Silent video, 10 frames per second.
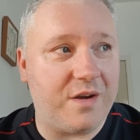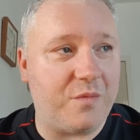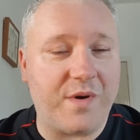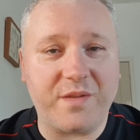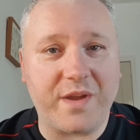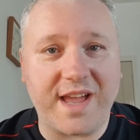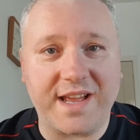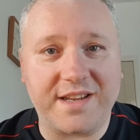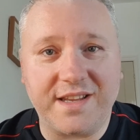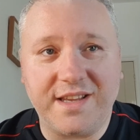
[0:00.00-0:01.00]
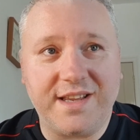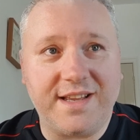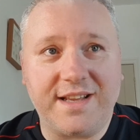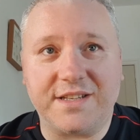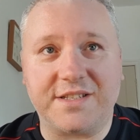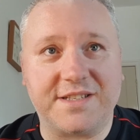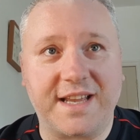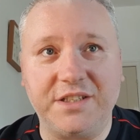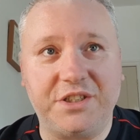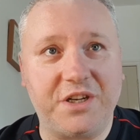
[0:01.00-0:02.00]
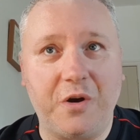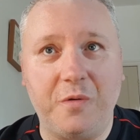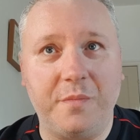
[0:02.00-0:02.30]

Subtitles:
whether we had Sancho